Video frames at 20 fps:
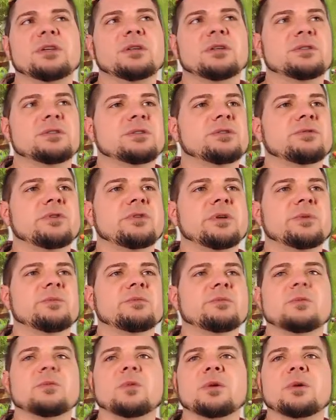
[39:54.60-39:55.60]
stream
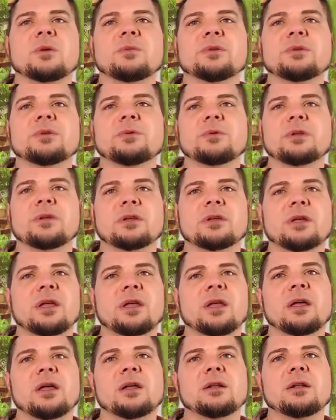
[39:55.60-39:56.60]
what I'm doing
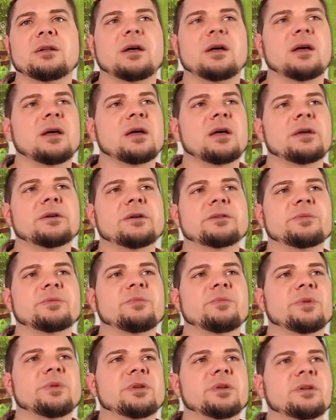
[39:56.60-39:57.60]
at higher
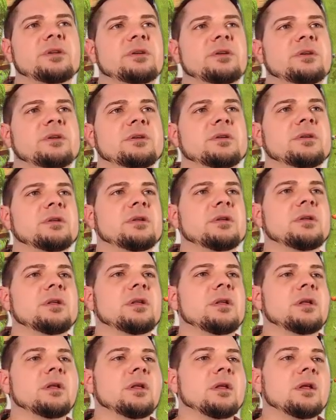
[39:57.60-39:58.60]
speed.
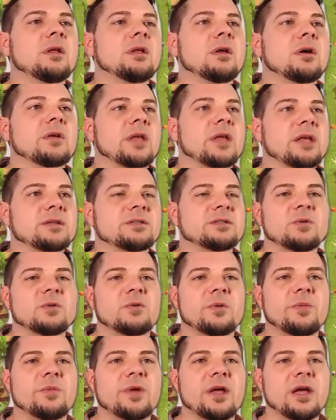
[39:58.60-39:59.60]
Okay, so where
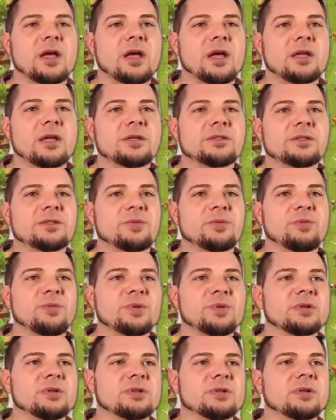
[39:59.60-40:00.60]
am I at? I need to
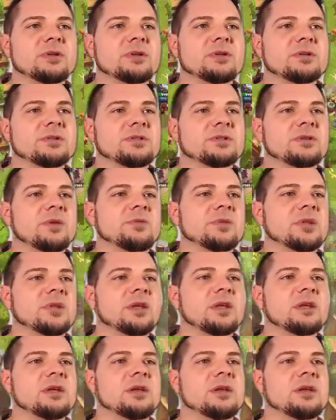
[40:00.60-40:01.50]
build something.